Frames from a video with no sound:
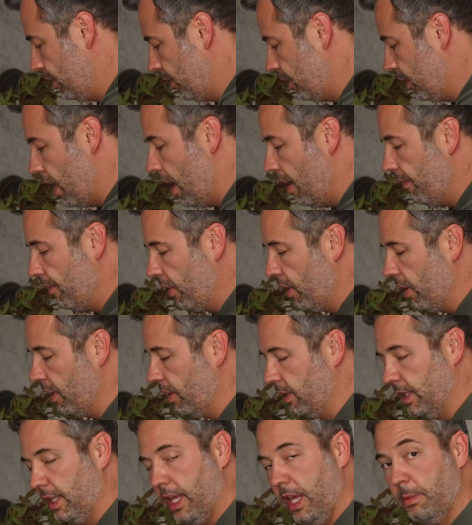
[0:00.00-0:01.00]
Cover
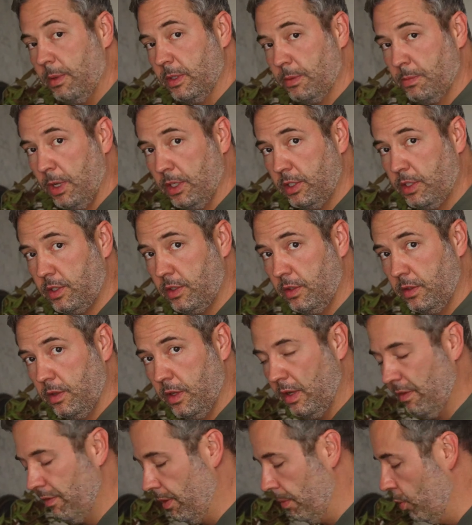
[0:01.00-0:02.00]
to keep as much
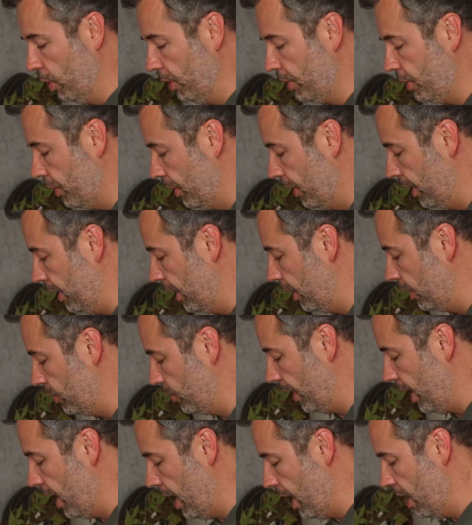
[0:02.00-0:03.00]
of the moisture in there as
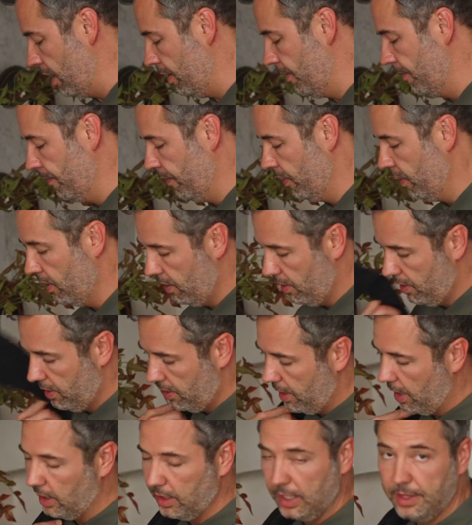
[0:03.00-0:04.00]
we can
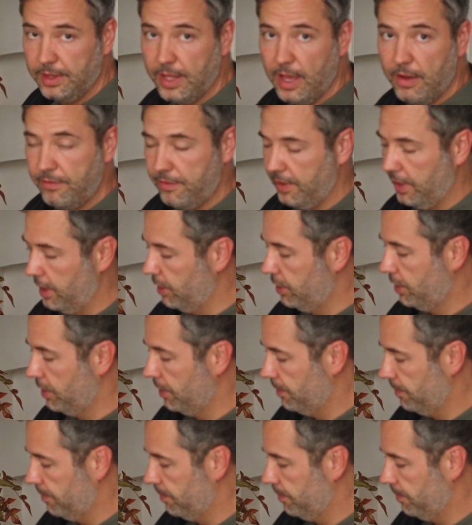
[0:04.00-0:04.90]
and let that finish.